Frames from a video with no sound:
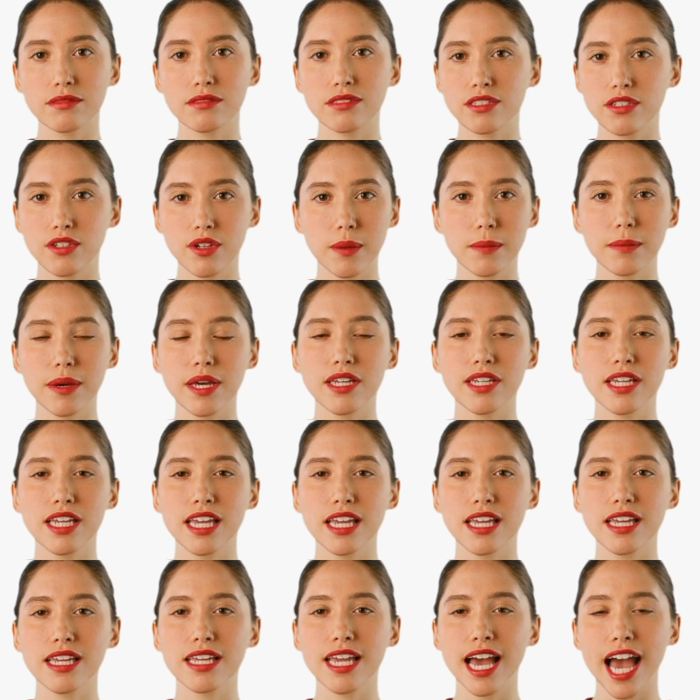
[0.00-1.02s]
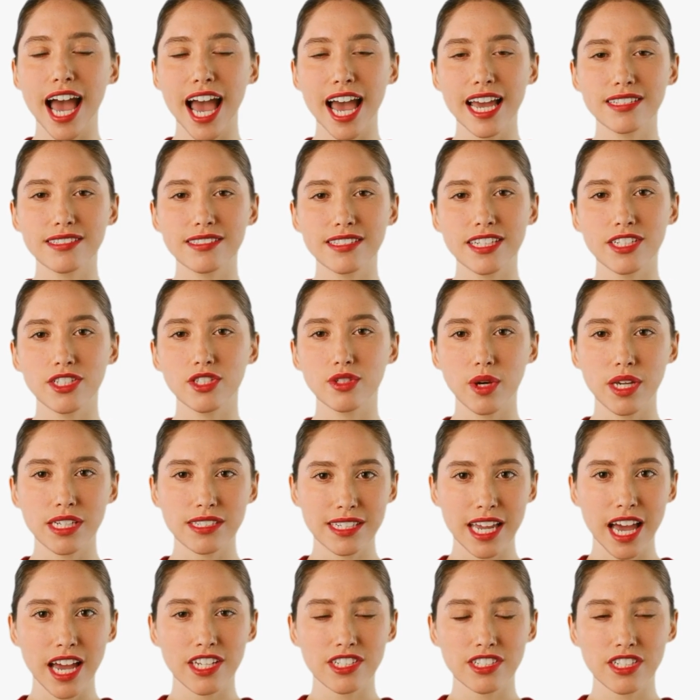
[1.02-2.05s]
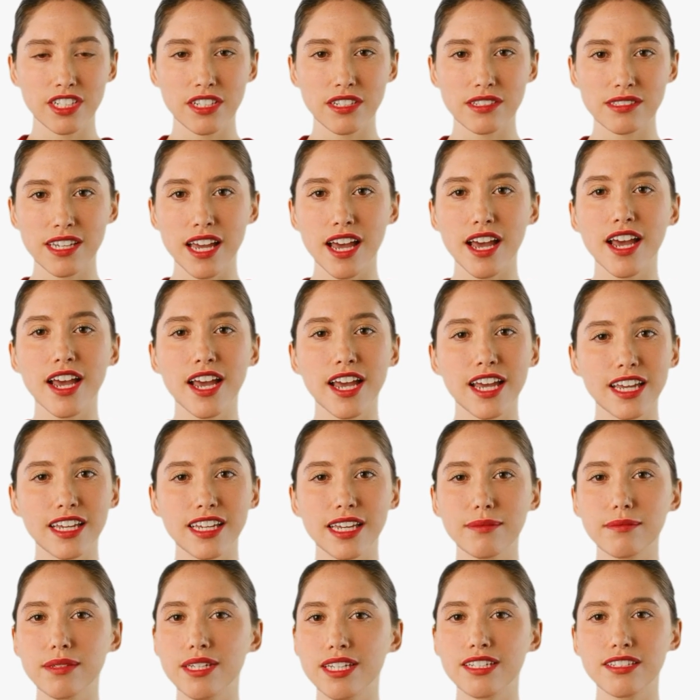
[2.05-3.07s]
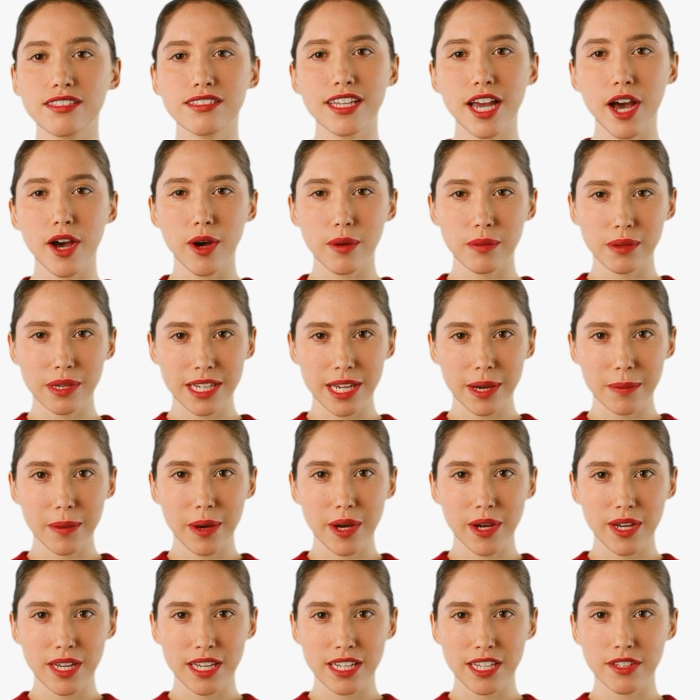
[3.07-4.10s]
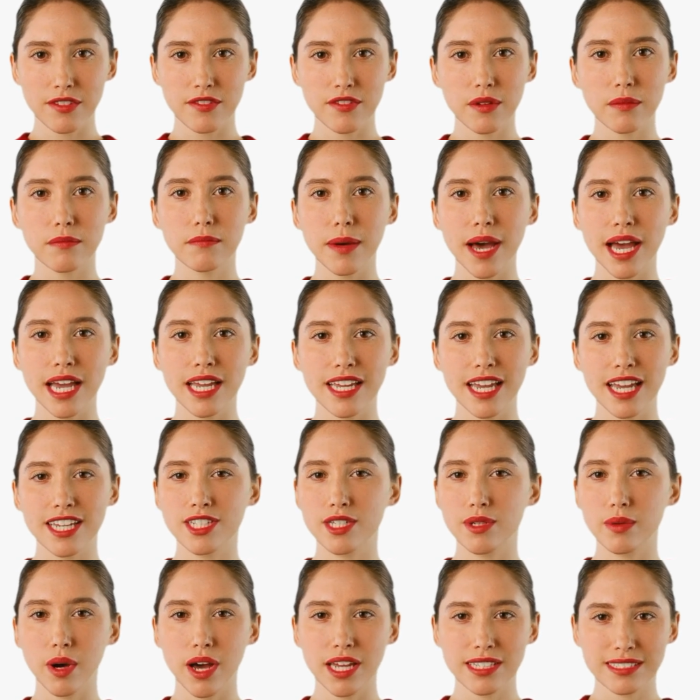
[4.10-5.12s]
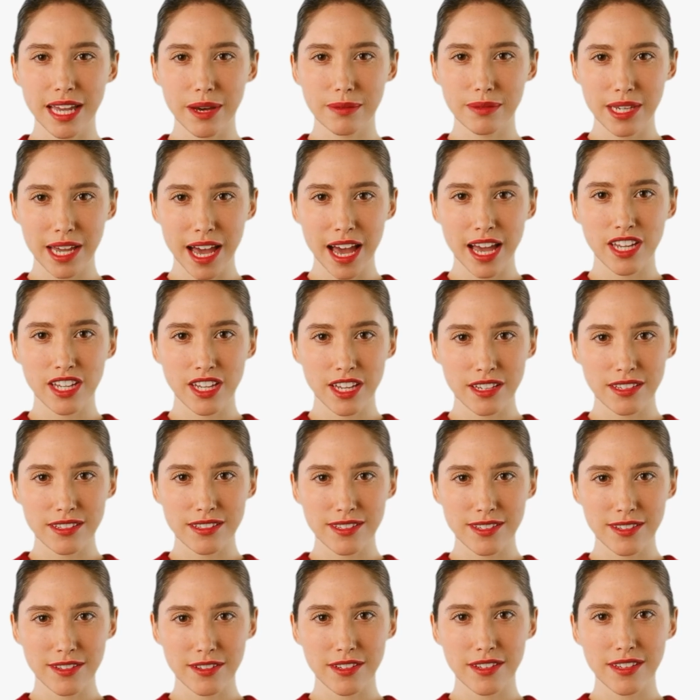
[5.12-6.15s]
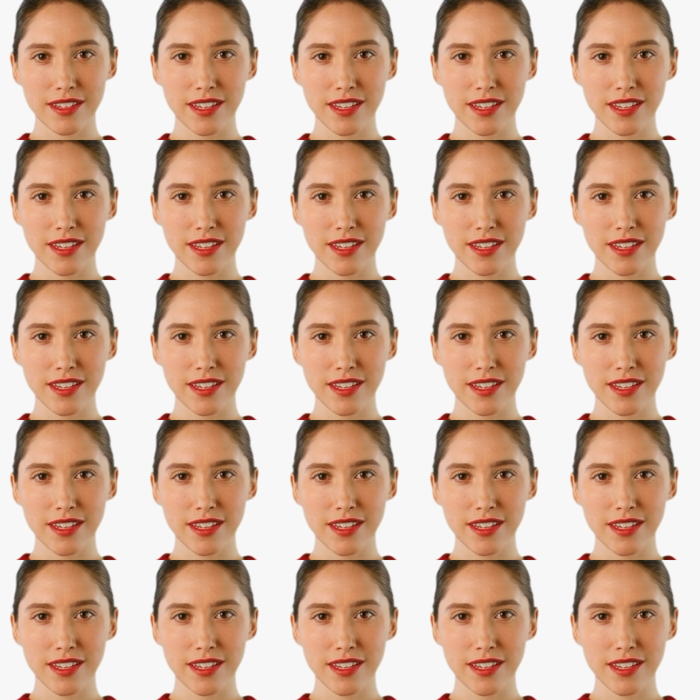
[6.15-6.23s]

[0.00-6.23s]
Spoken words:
durability, ACID transactions limited their applicability for many enterprise applications.